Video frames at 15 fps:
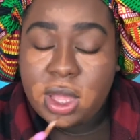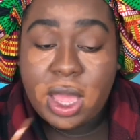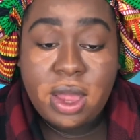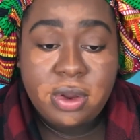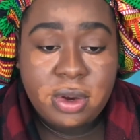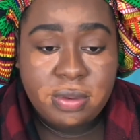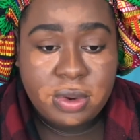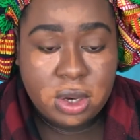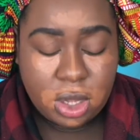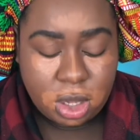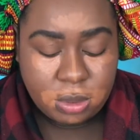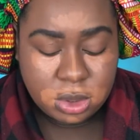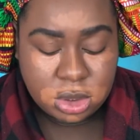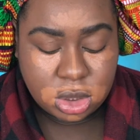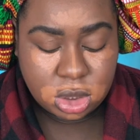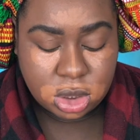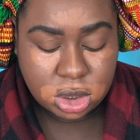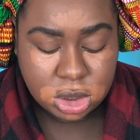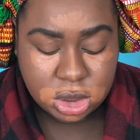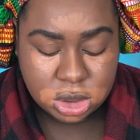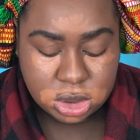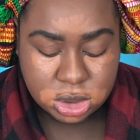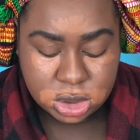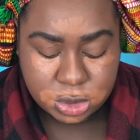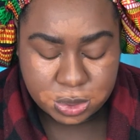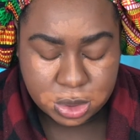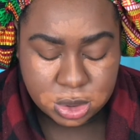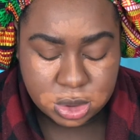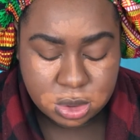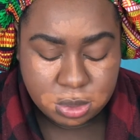I don't even know how much her collection is
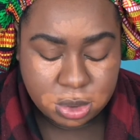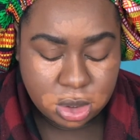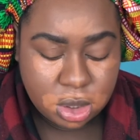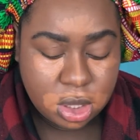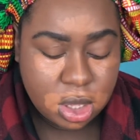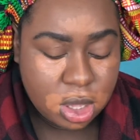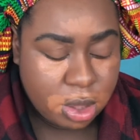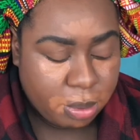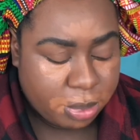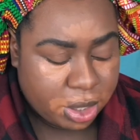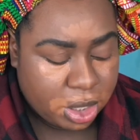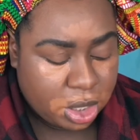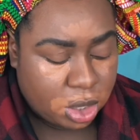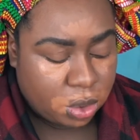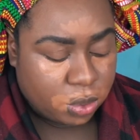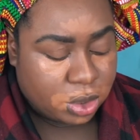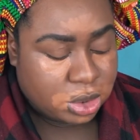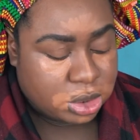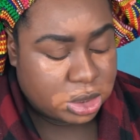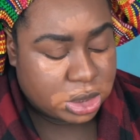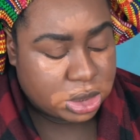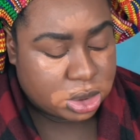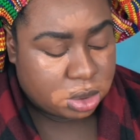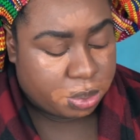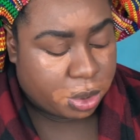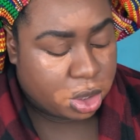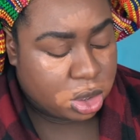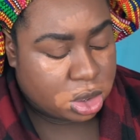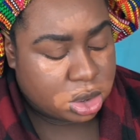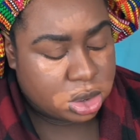supposed to be. But I know with Desi
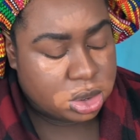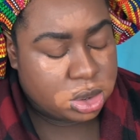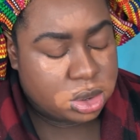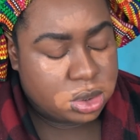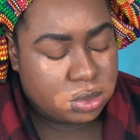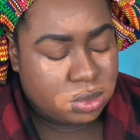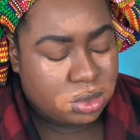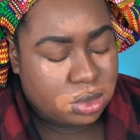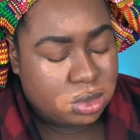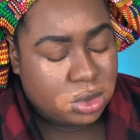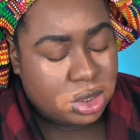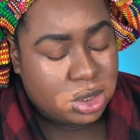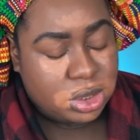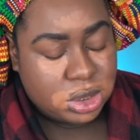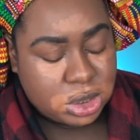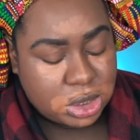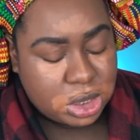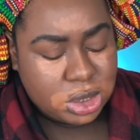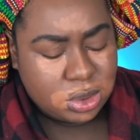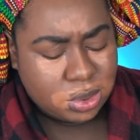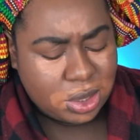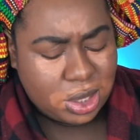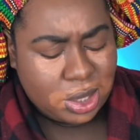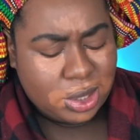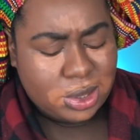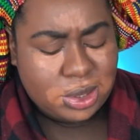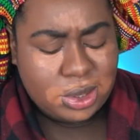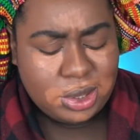Perkins, the shades were like at